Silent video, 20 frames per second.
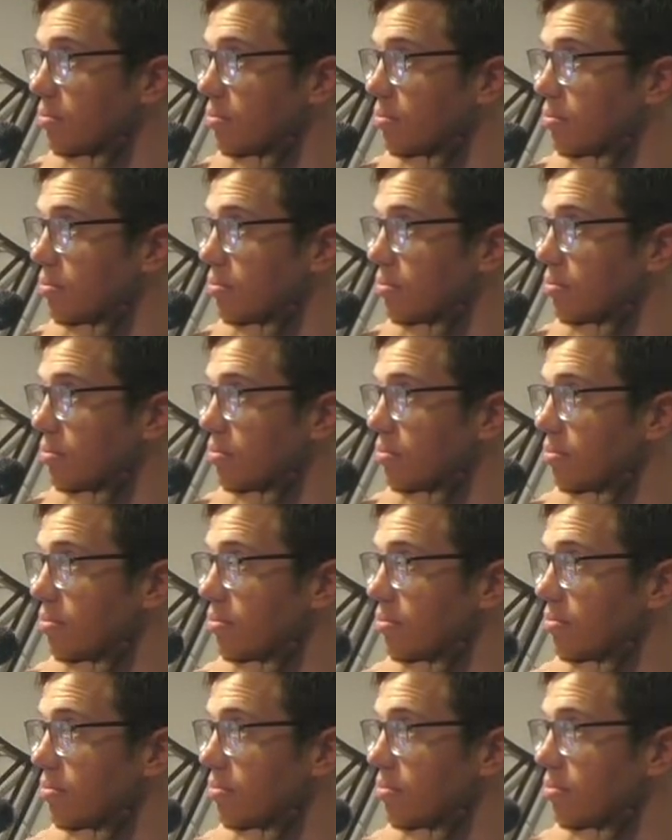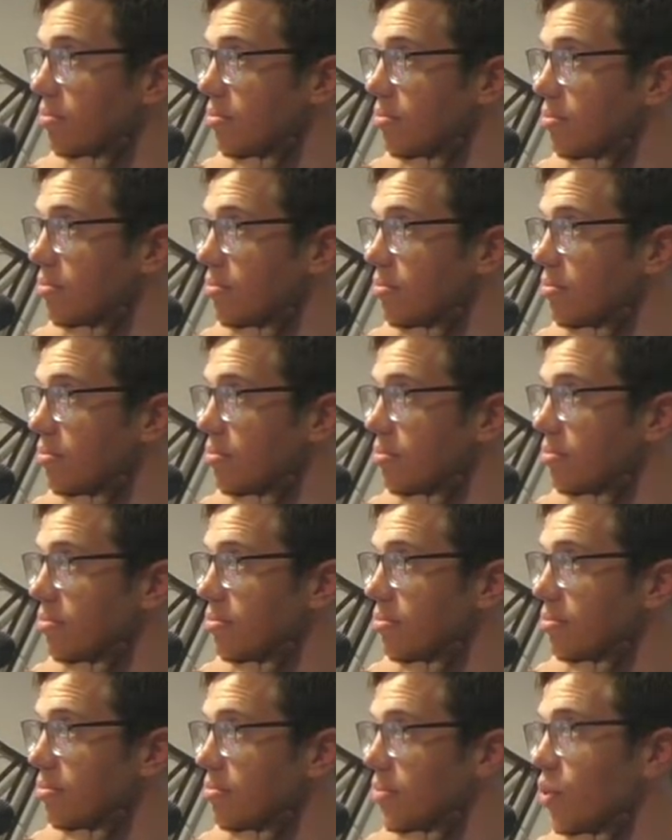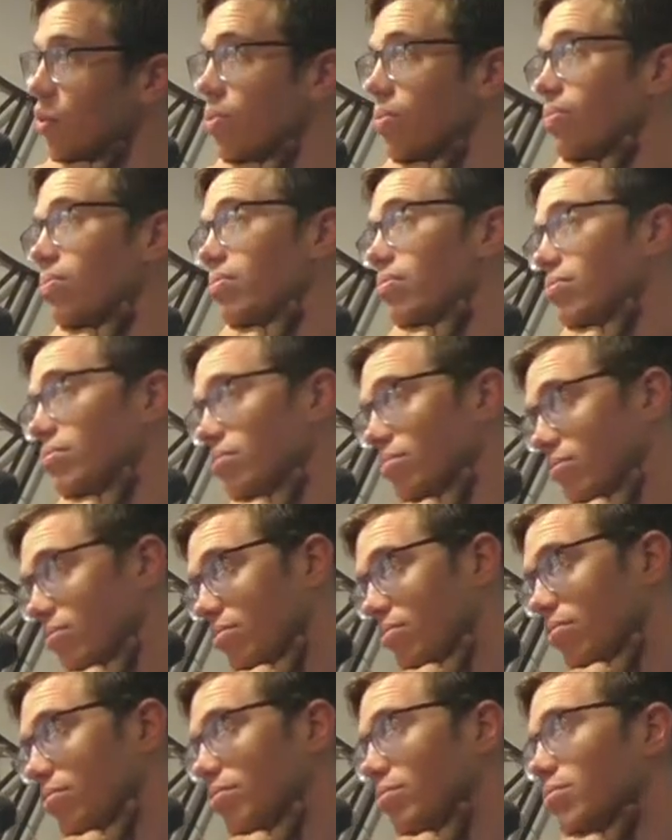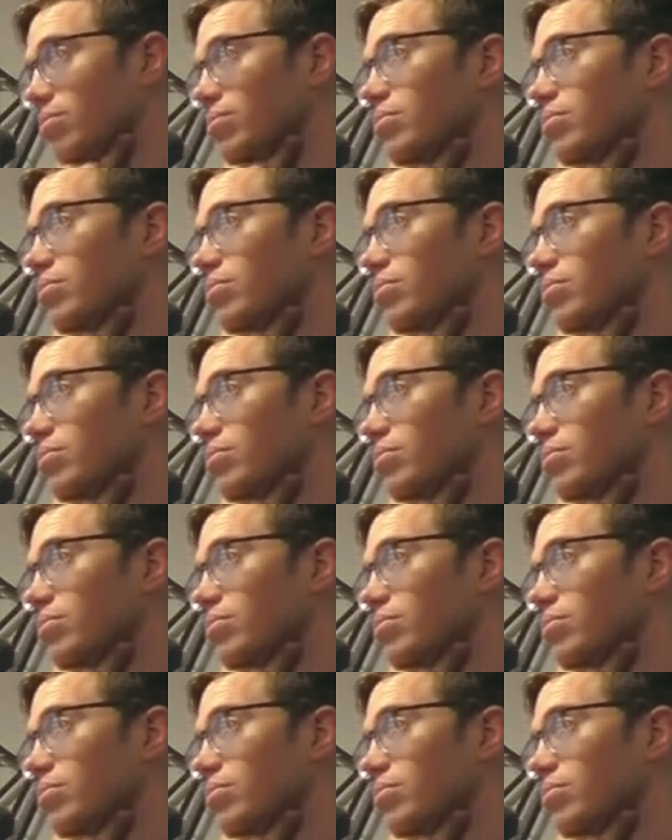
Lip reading: This person isn't speaking.